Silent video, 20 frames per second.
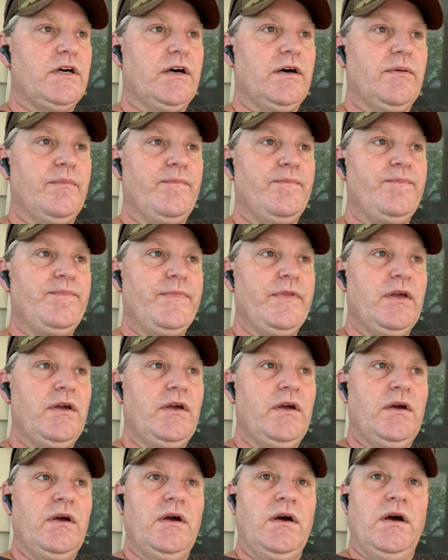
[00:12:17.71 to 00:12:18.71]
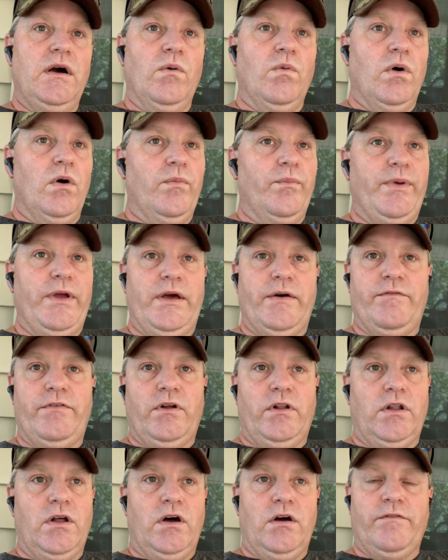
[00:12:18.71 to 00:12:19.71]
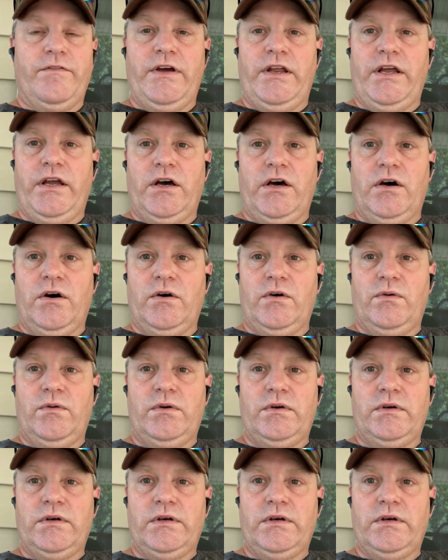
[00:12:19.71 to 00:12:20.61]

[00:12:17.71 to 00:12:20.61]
um, won't be a real long video.